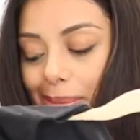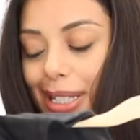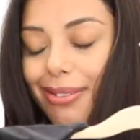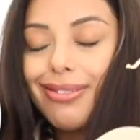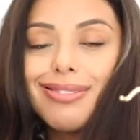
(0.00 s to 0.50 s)

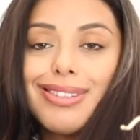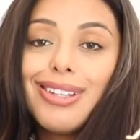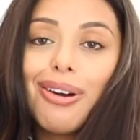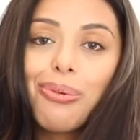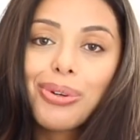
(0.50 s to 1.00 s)
mean,
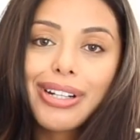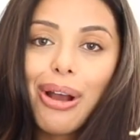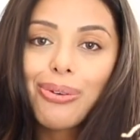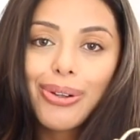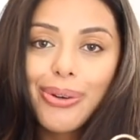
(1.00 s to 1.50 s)
you know,
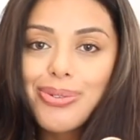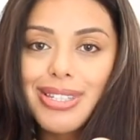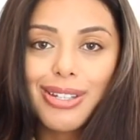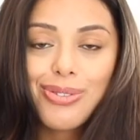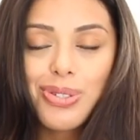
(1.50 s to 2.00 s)
workout
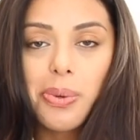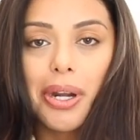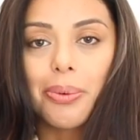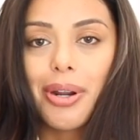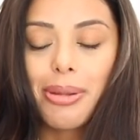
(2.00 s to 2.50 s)
clothes, like you just
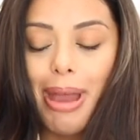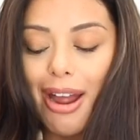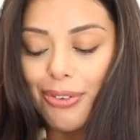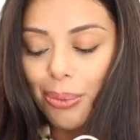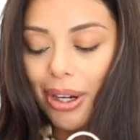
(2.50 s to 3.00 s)
want to wear them
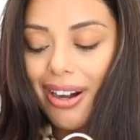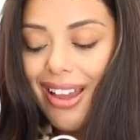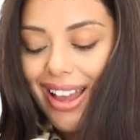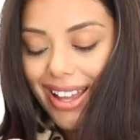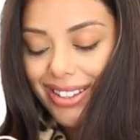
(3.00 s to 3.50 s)
everywhere.
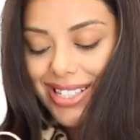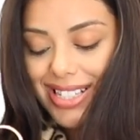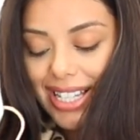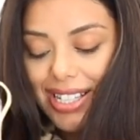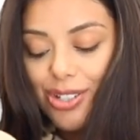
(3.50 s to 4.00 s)
And
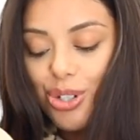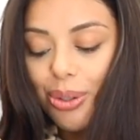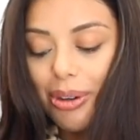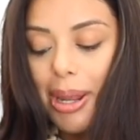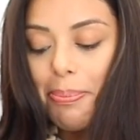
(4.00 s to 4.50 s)
these leggings
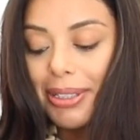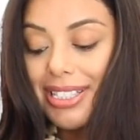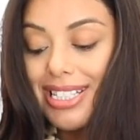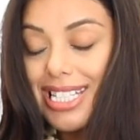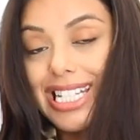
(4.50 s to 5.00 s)
are great,
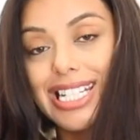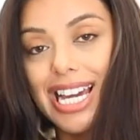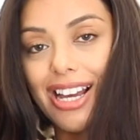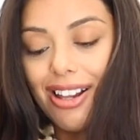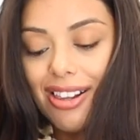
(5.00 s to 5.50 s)
but the
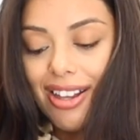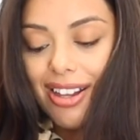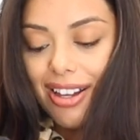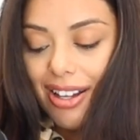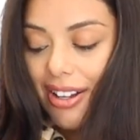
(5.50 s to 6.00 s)
detail
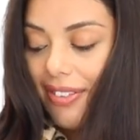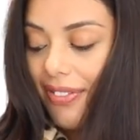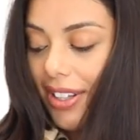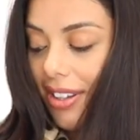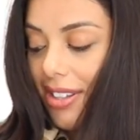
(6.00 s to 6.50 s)

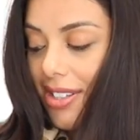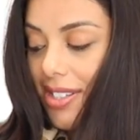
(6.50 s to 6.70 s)
of the